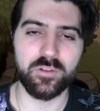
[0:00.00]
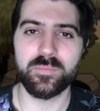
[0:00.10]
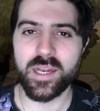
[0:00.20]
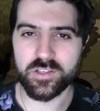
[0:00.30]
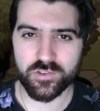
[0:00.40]
how to
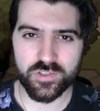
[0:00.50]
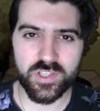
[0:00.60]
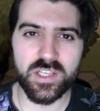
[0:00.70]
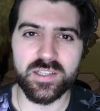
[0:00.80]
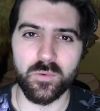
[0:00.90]
manage your
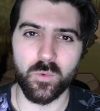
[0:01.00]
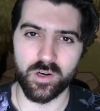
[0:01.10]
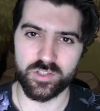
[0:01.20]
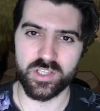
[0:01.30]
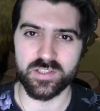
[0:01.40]
sheet and
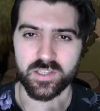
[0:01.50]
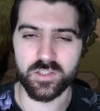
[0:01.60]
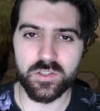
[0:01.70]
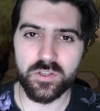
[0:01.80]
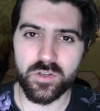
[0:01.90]
what sheets can
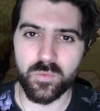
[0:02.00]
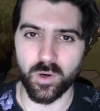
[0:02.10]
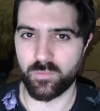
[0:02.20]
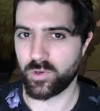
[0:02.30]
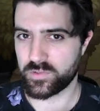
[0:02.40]
do,
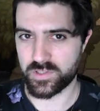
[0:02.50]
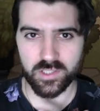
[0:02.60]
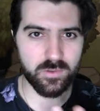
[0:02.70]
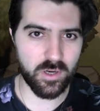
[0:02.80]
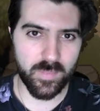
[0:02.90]
what roles you can
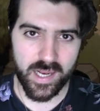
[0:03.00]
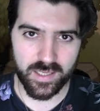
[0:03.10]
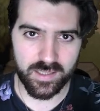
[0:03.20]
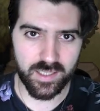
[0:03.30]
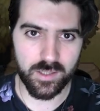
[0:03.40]
do
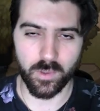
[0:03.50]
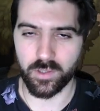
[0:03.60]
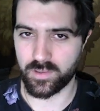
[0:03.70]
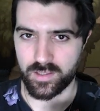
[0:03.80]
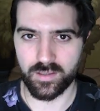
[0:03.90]
automatically, what
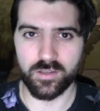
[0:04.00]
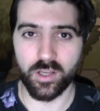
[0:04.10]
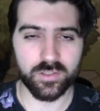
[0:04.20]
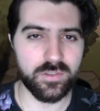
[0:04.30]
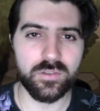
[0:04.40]
you can
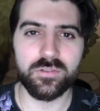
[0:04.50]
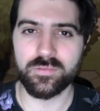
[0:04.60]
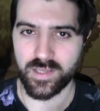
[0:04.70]
not do,